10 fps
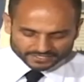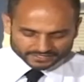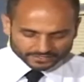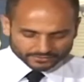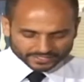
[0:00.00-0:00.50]

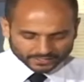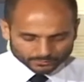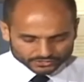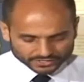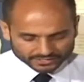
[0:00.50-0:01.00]
their
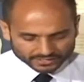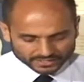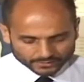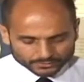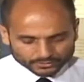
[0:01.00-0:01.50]
iniquity and the
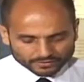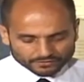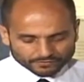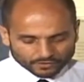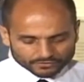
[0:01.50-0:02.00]
iniquity of their
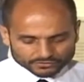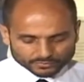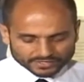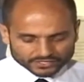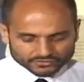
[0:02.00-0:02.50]
fathers with
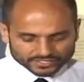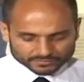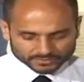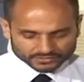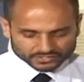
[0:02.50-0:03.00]
their
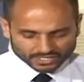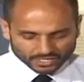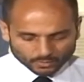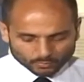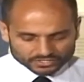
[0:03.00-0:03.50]
trespass,
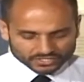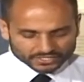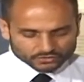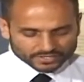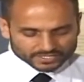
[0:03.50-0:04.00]
which they
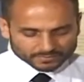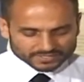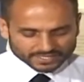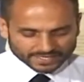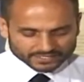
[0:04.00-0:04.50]
trespassed
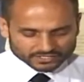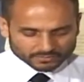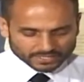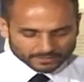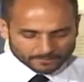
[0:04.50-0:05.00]
against
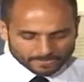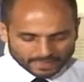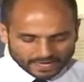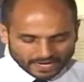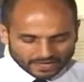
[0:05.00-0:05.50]
me,
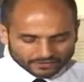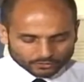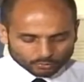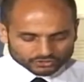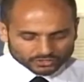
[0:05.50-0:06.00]
and that
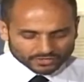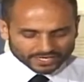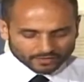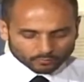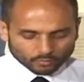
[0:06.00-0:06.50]
also they
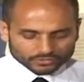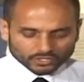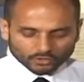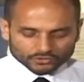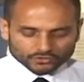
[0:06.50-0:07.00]
have walked
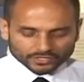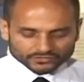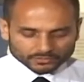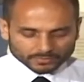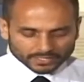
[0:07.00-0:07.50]
contrary
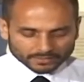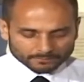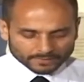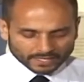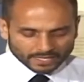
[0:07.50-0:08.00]
unto me,
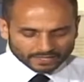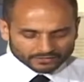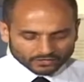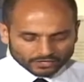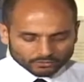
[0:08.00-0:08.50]
and
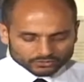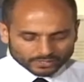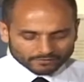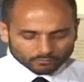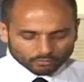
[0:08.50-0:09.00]
that I also
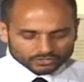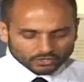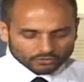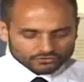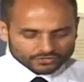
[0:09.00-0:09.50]
have walked
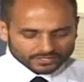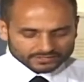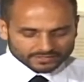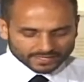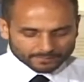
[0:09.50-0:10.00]
contrary
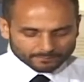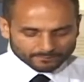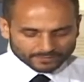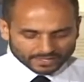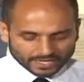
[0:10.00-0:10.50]
unto them,
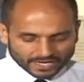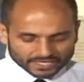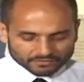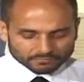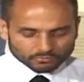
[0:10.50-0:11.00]
and
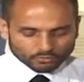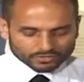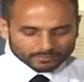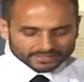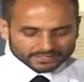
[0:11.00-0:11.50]
have brought
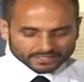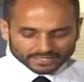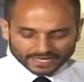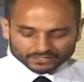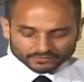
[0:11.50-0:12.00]
them into the
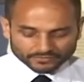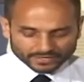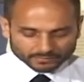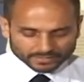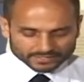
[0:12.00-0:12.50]
land of their
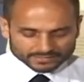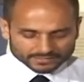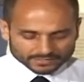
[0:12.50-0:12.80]
enemies,